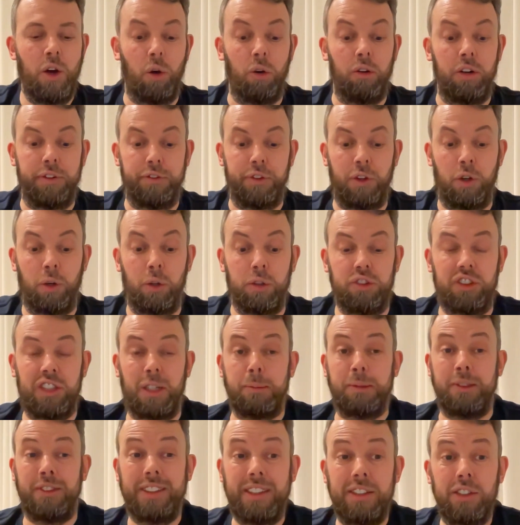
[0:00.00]
Or if the hot
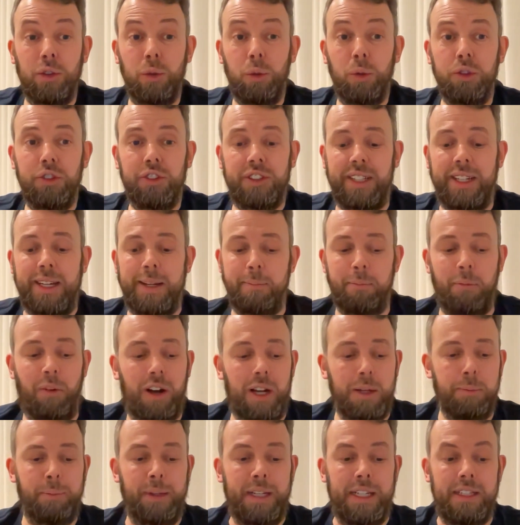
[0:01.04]
tub is indoors, then it
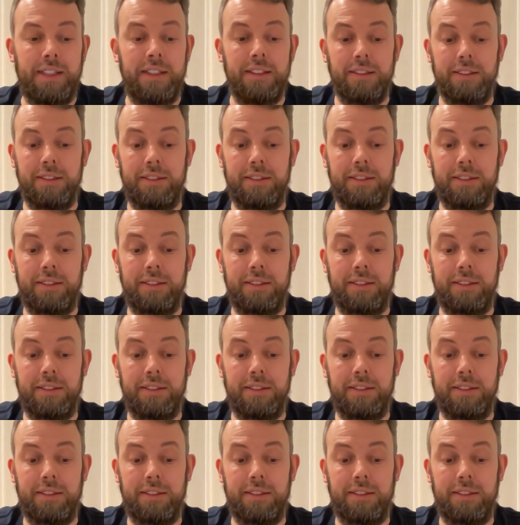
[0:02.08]
might be